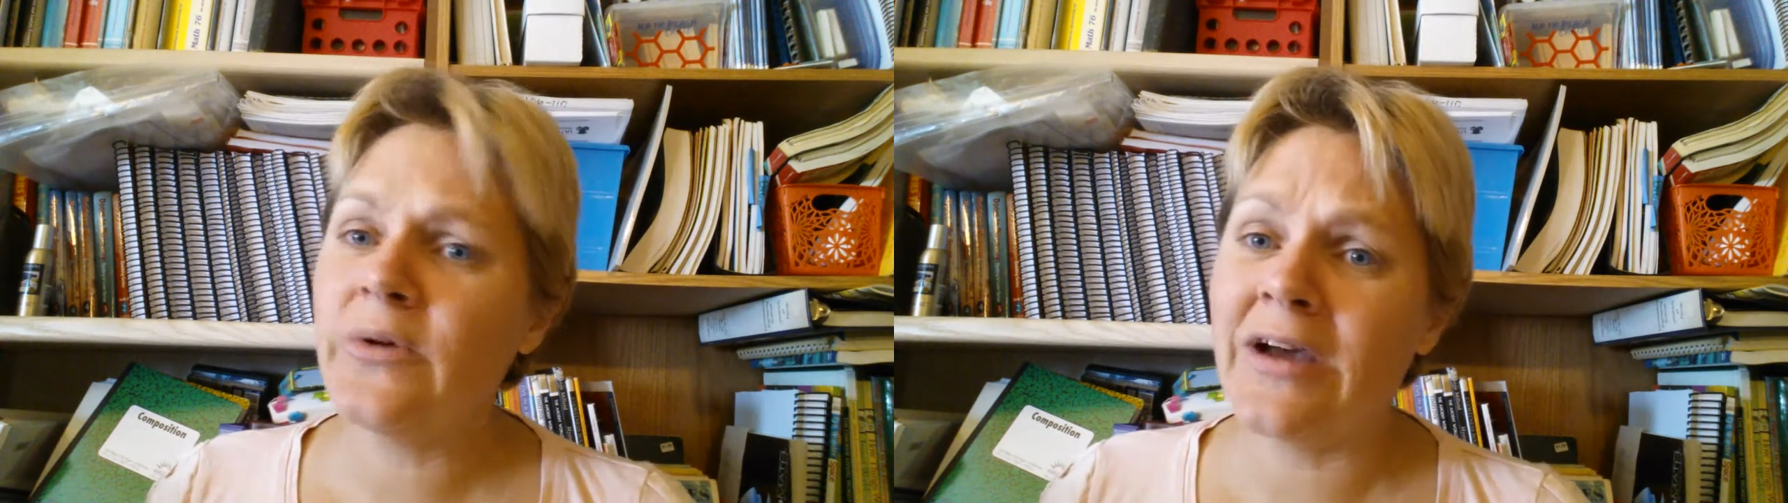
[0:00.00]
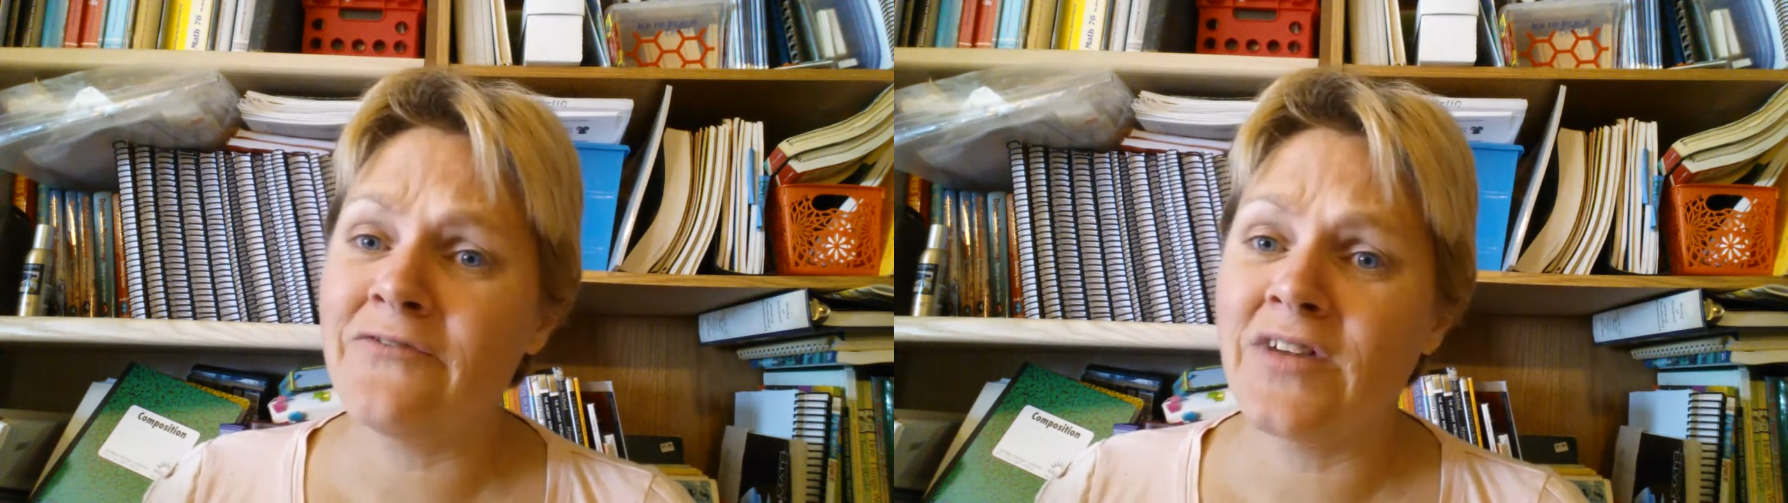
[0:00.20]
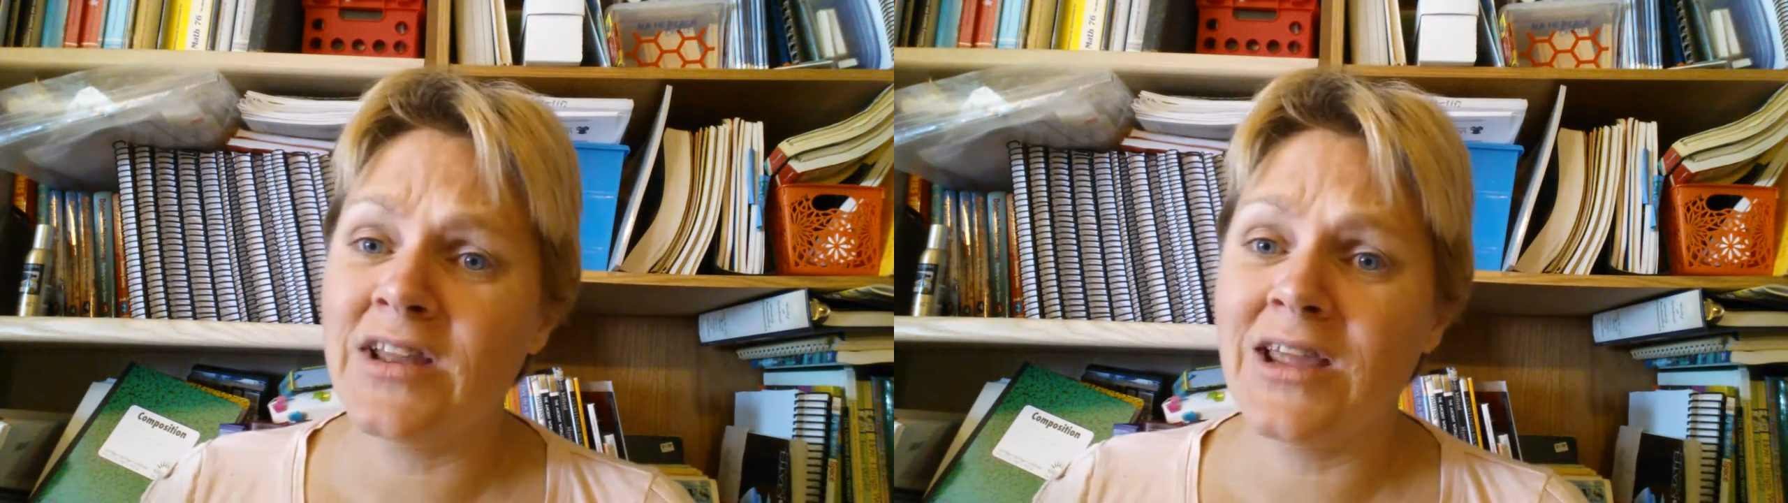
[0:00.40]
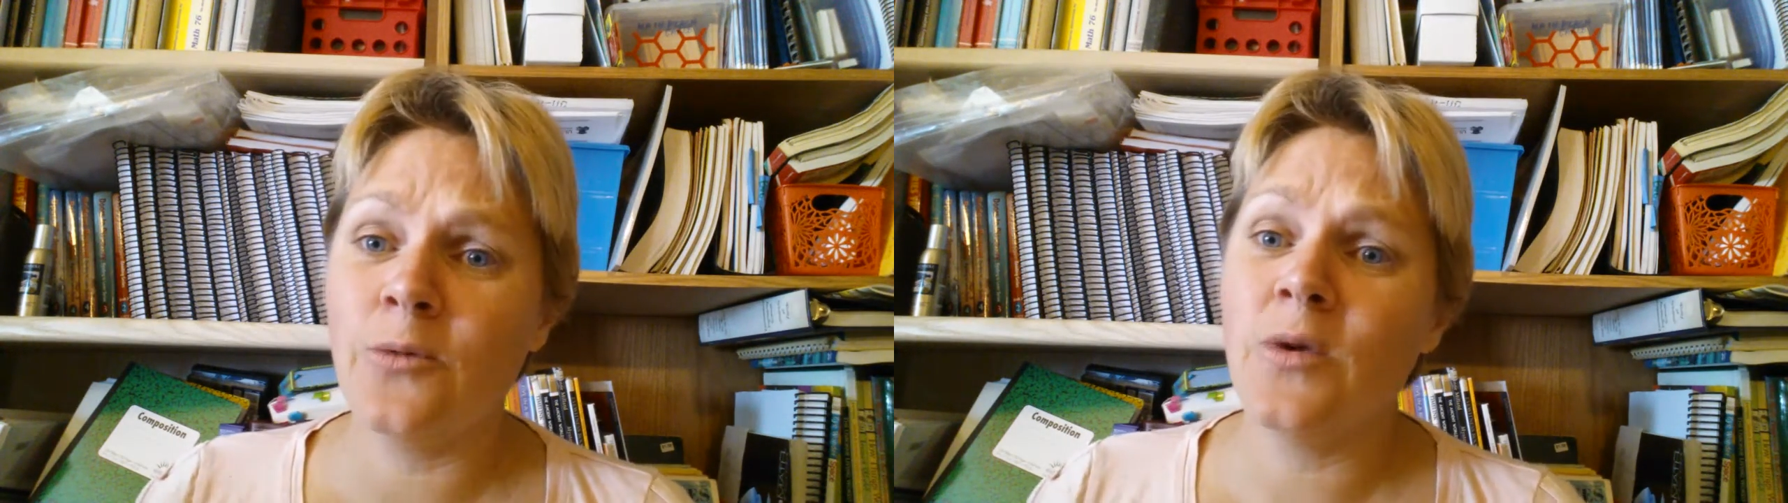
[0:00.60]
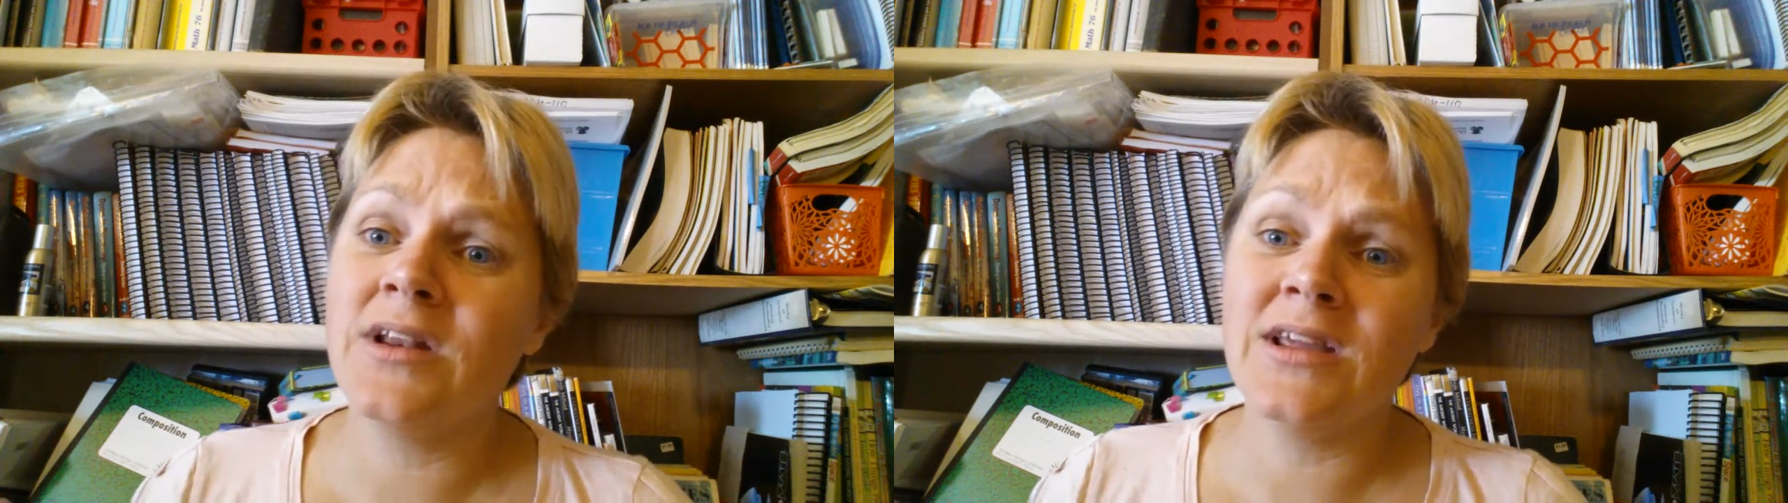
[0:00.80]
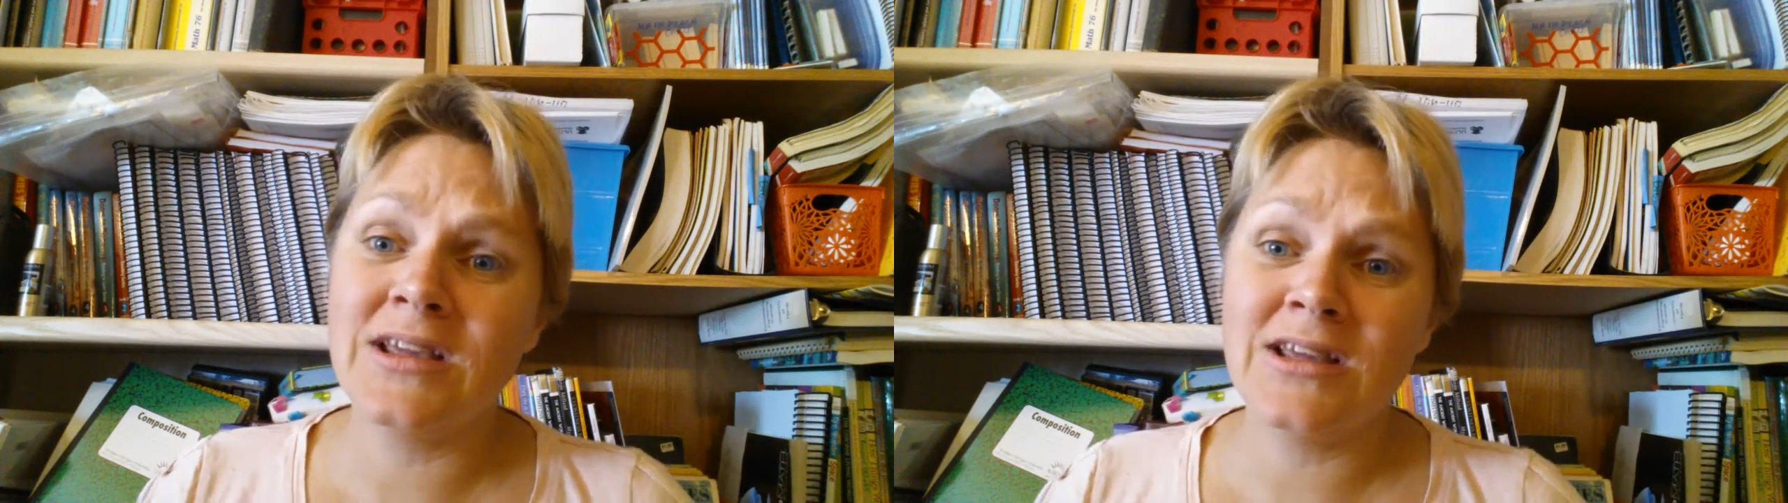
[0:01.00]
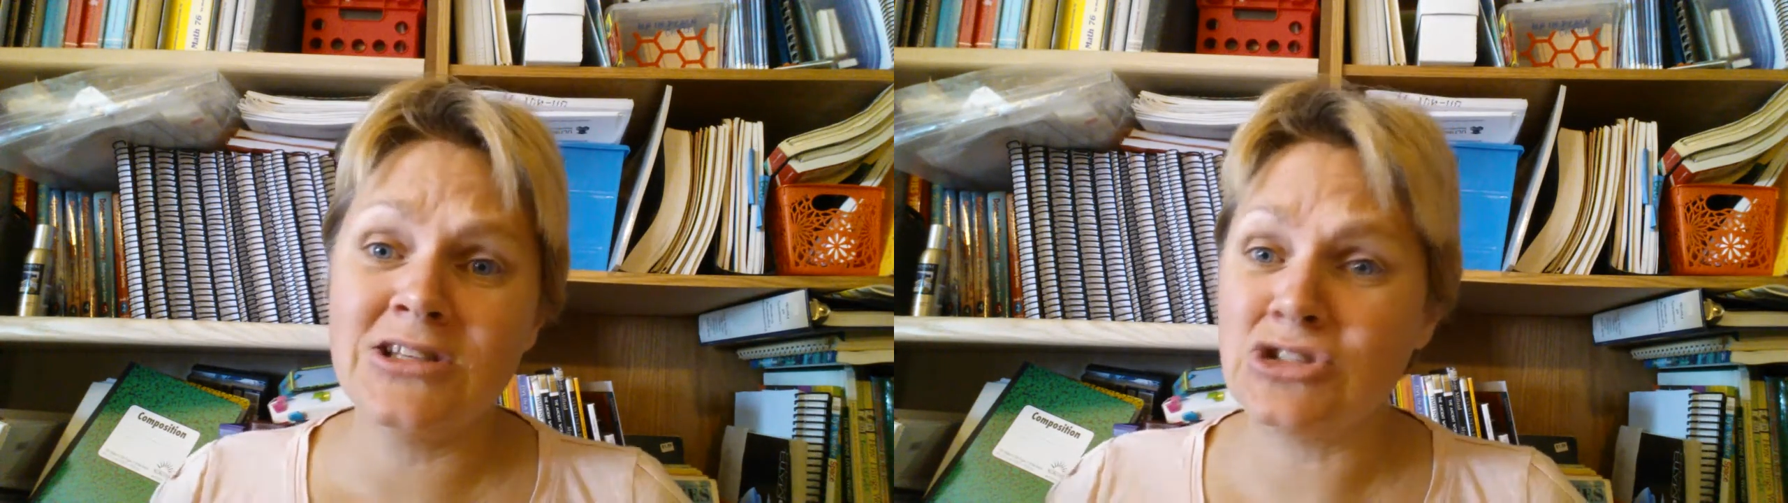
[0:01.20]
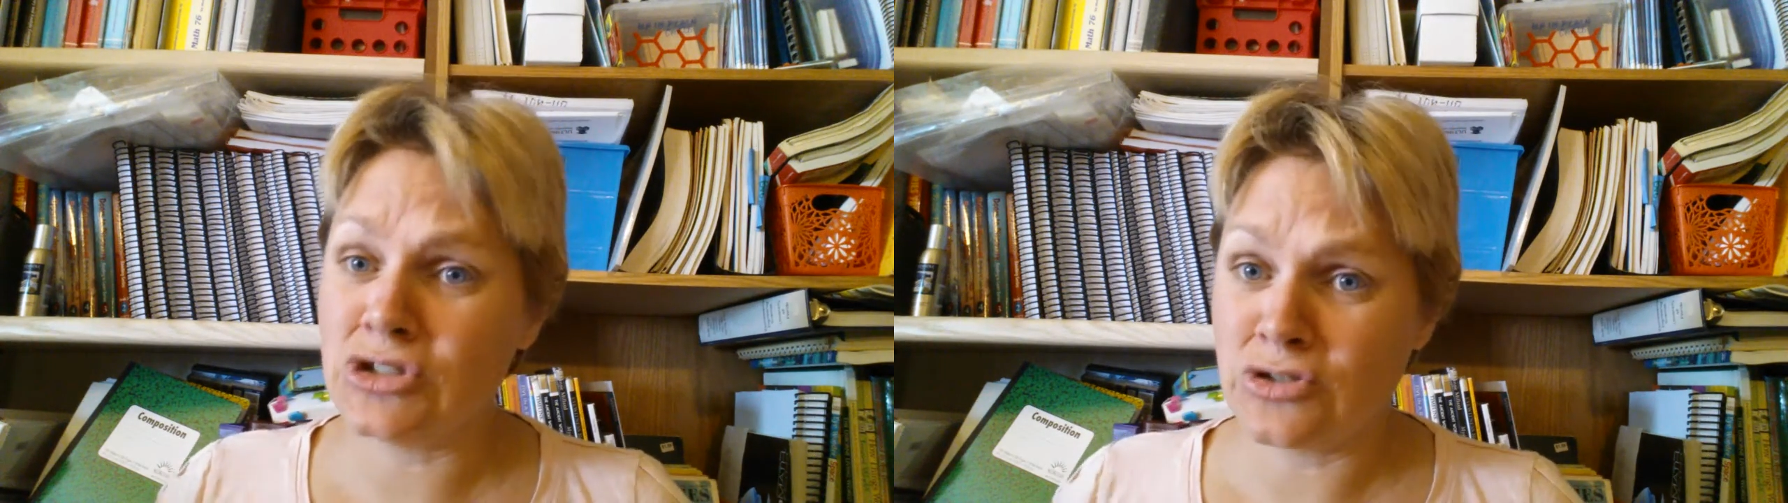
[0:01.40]
have fun and what
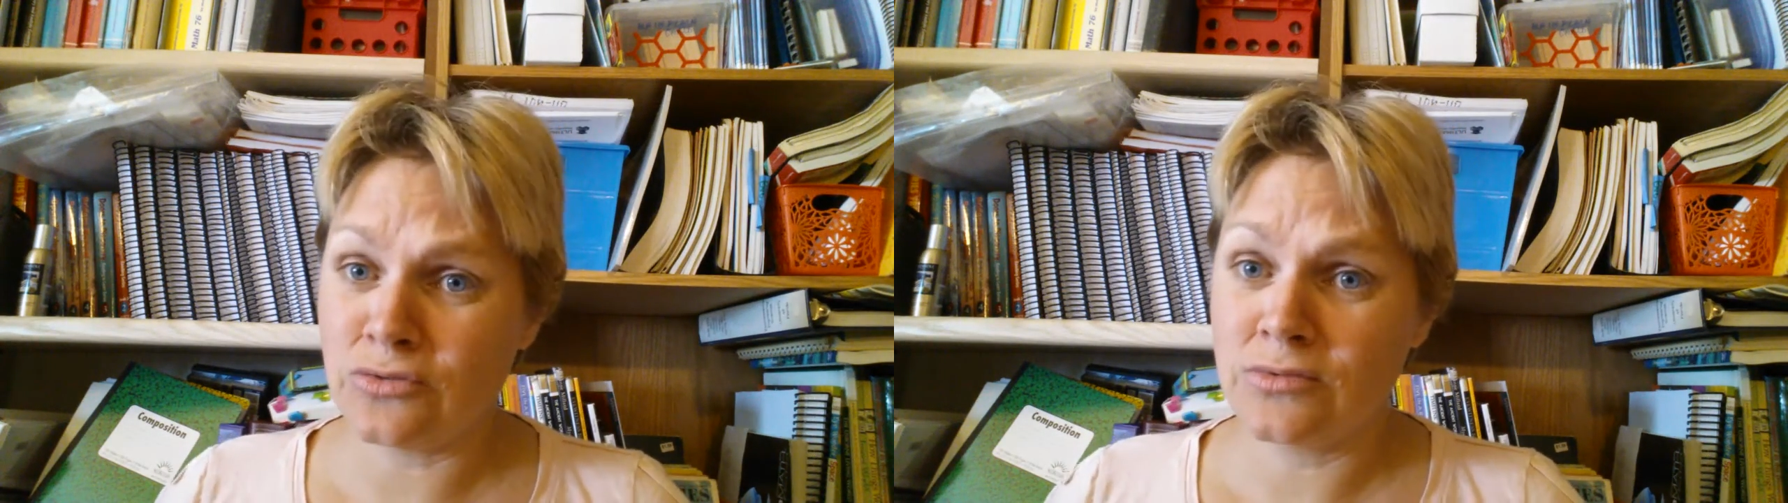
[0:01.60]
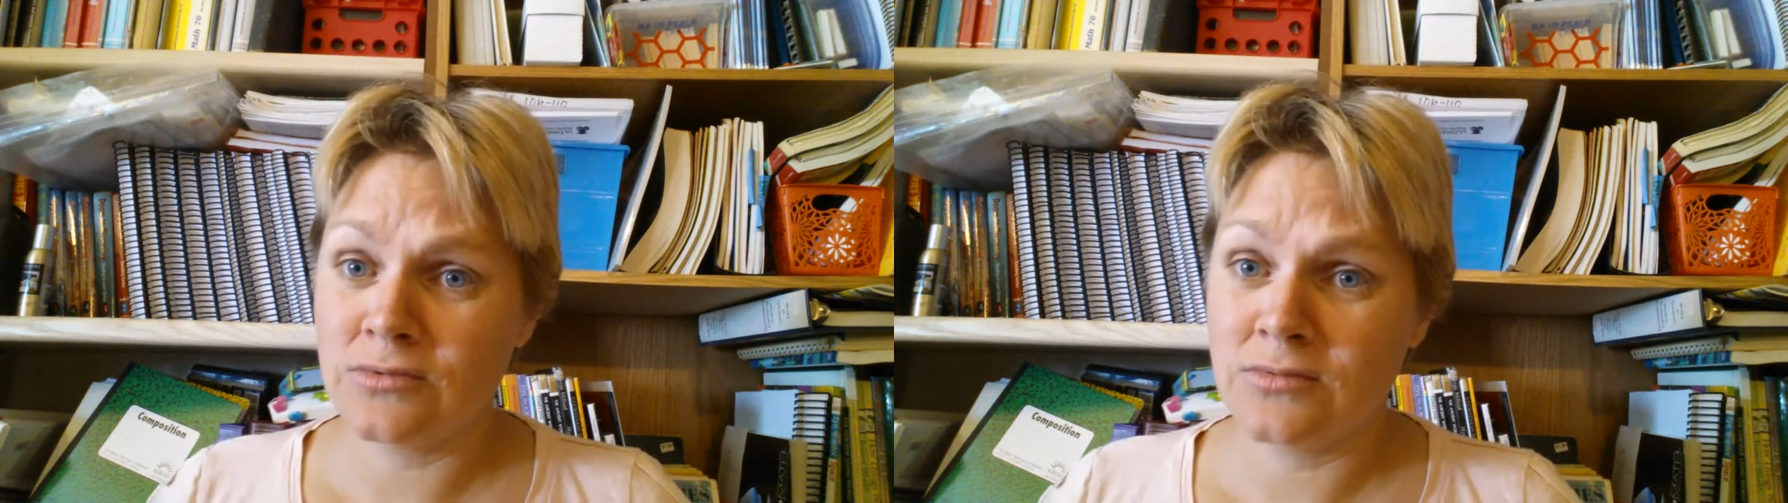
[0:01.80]
is you.